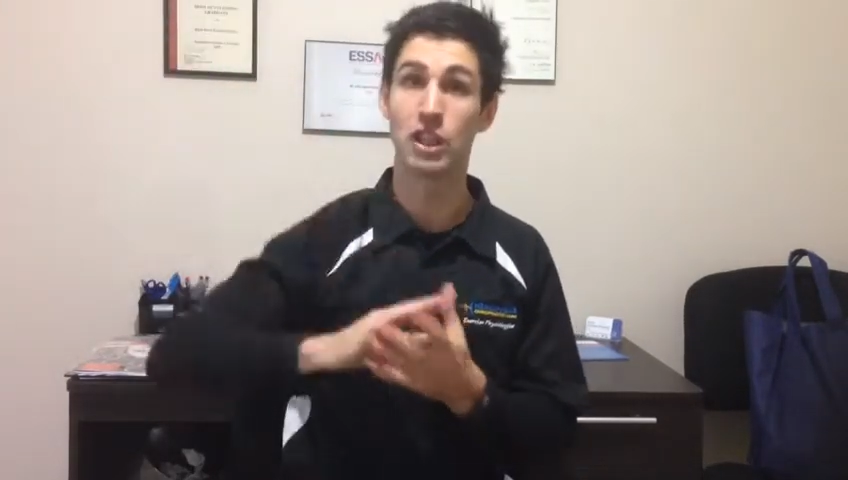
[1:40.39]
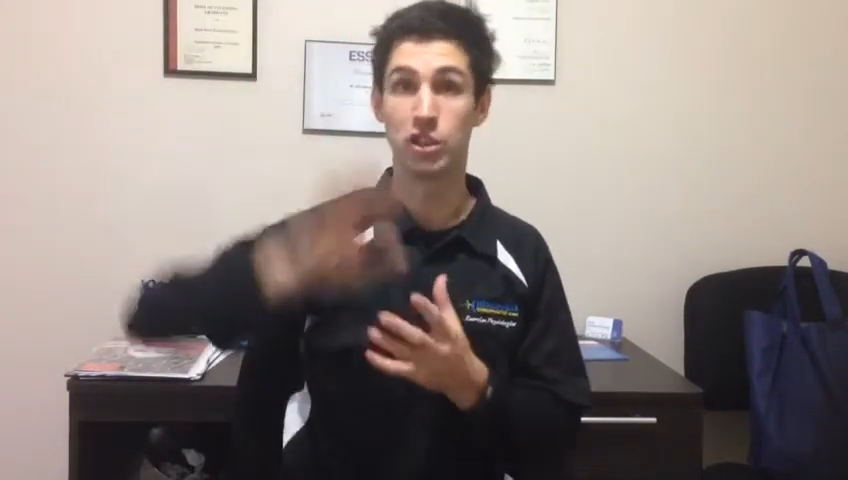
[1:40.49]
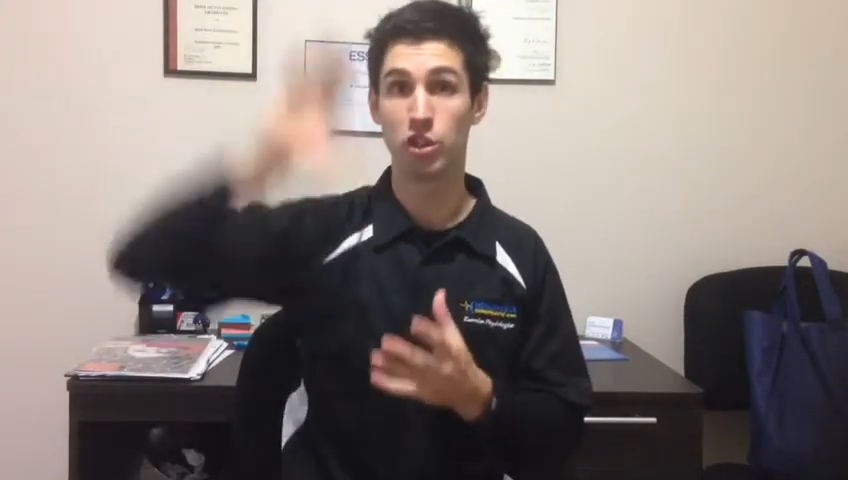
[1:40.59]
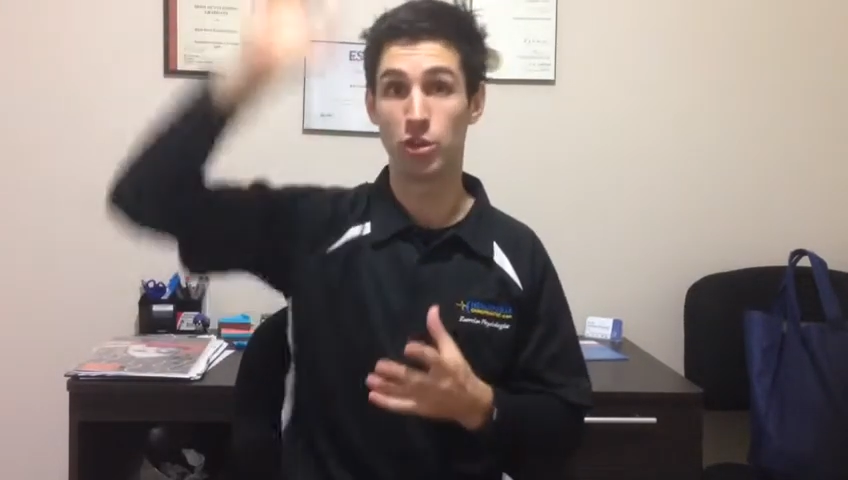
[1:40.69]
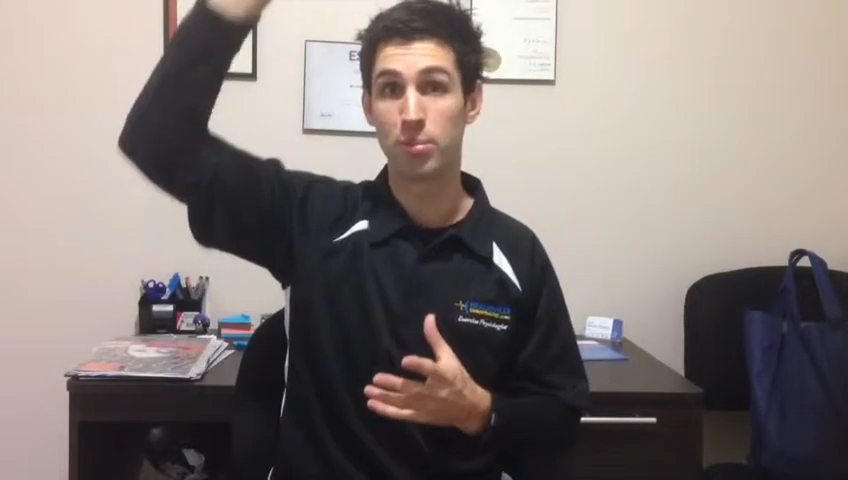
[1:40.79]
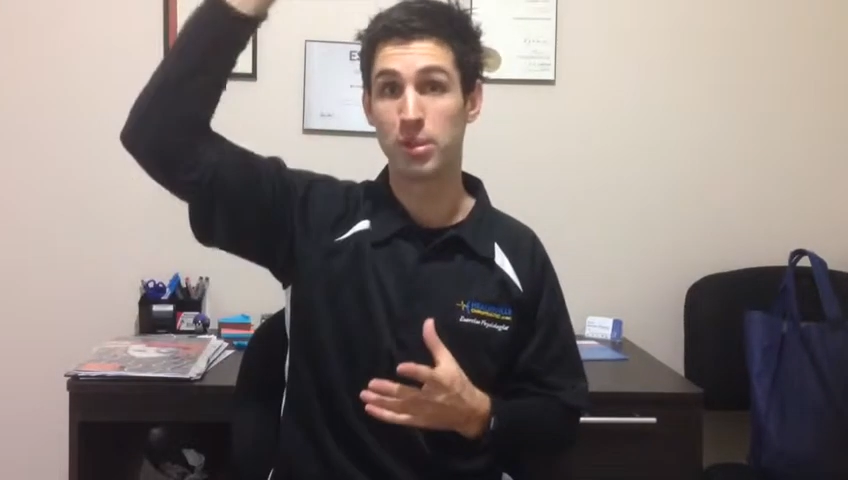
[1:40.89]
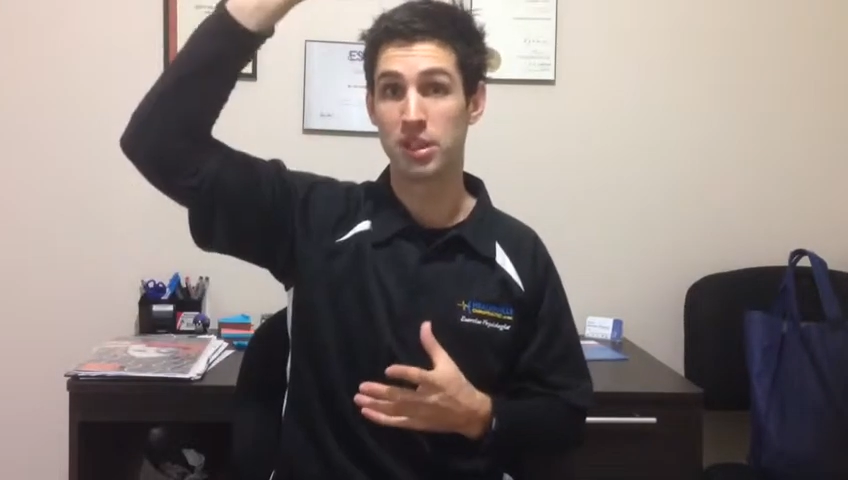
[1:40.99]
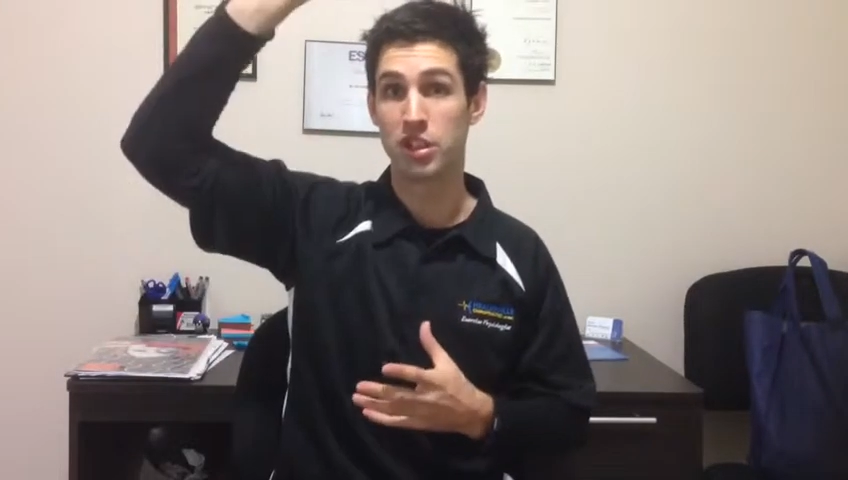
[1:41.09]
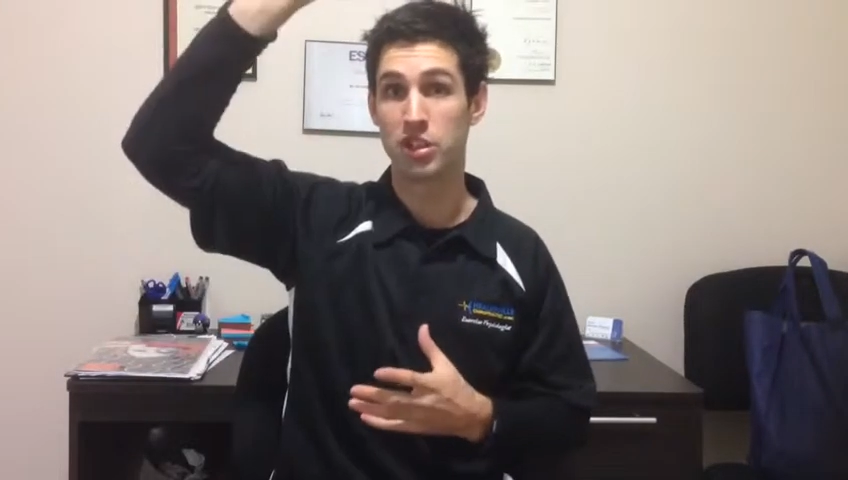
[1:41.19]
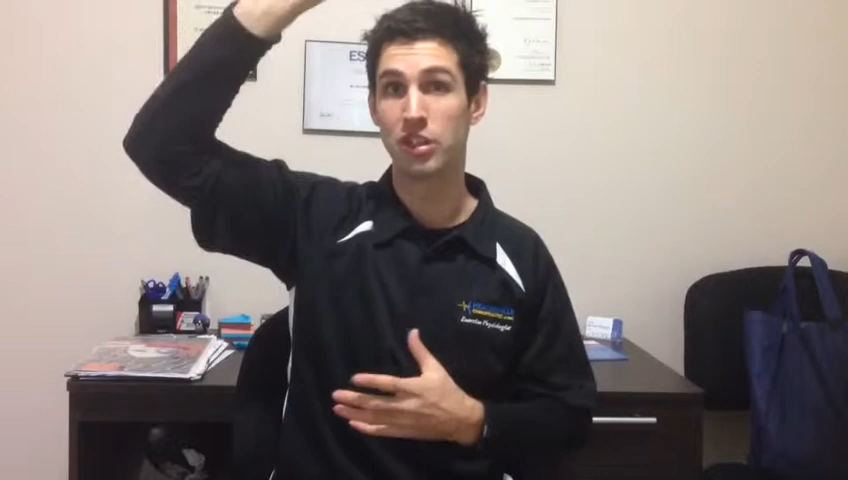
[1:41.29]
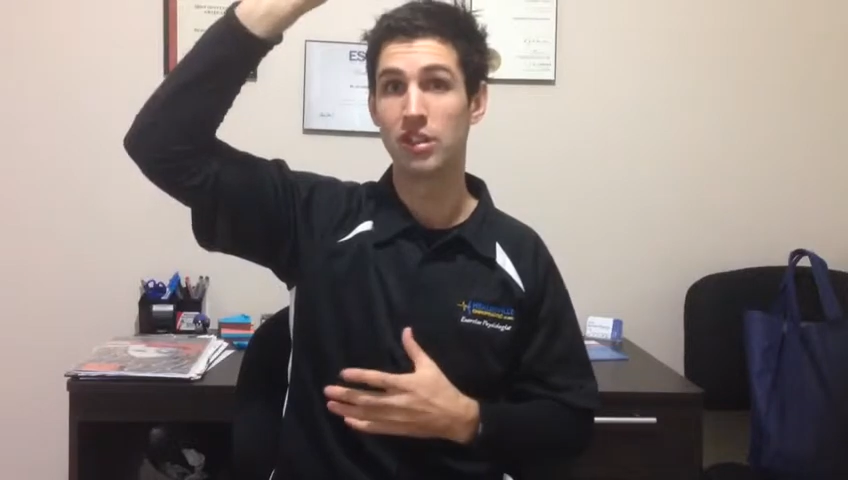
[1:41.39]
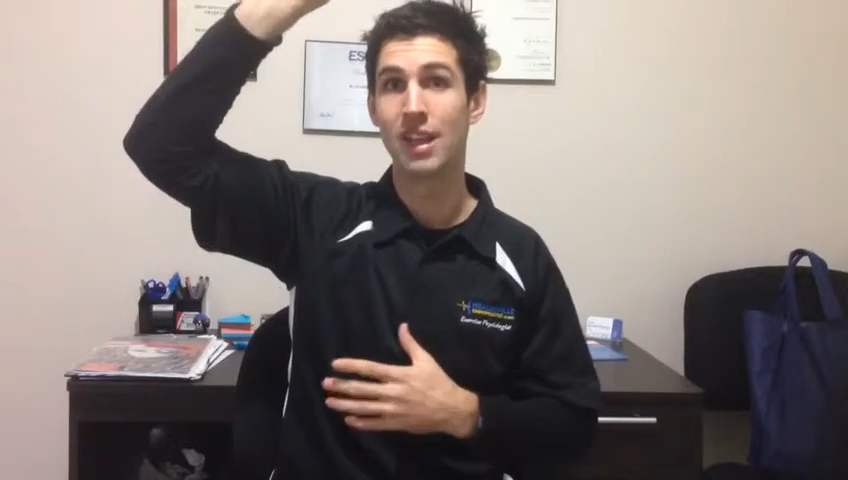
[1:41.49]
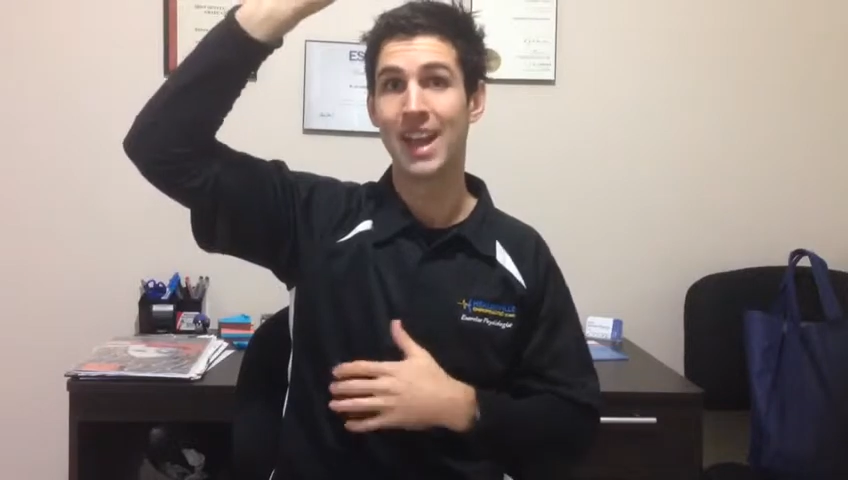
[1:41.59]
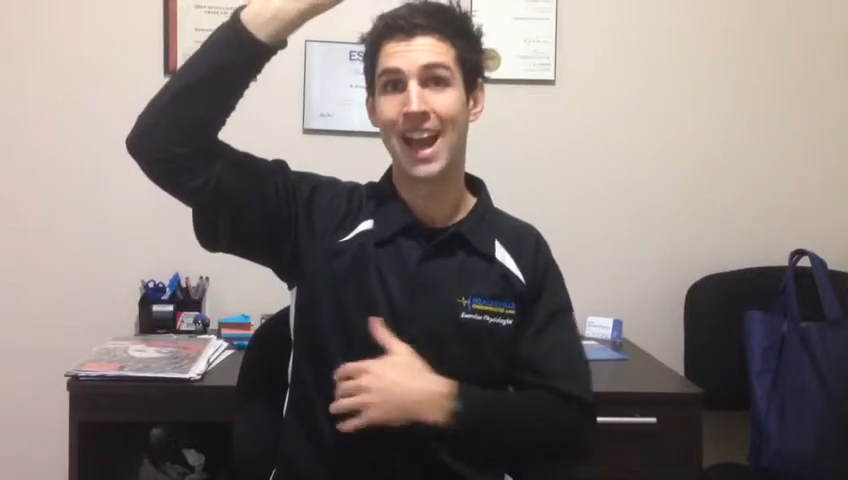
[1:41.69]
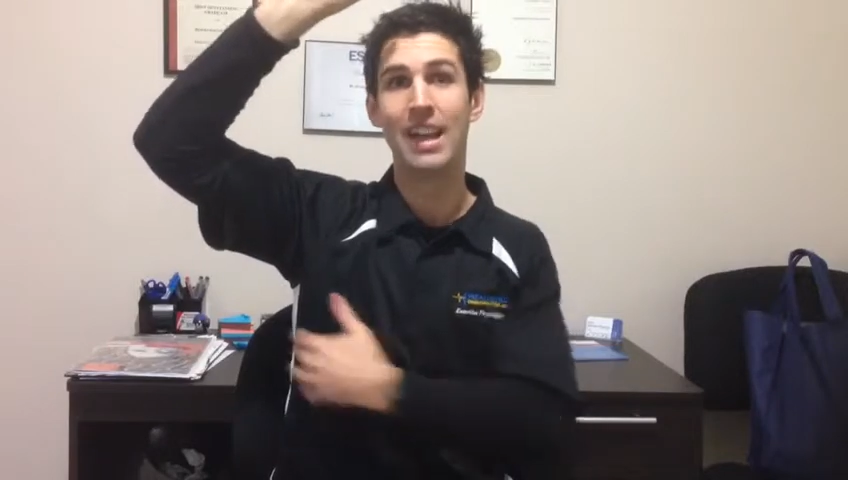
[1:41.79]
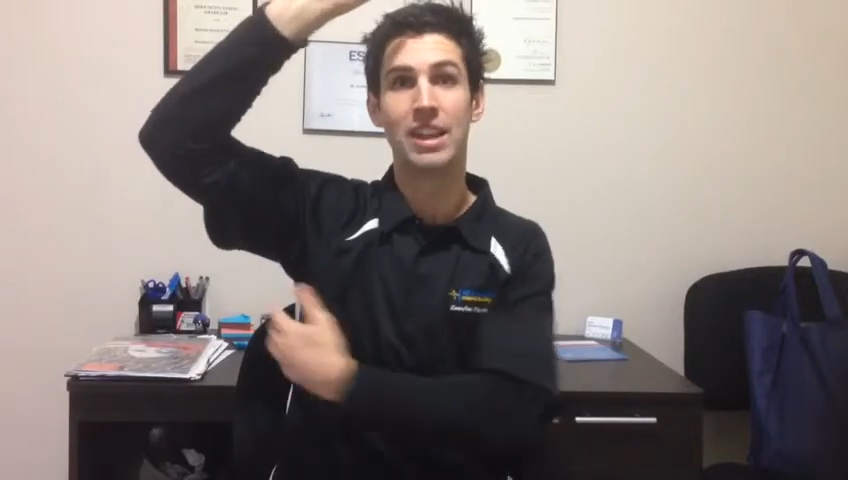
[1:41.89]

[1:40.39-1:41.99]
shoulder positions, and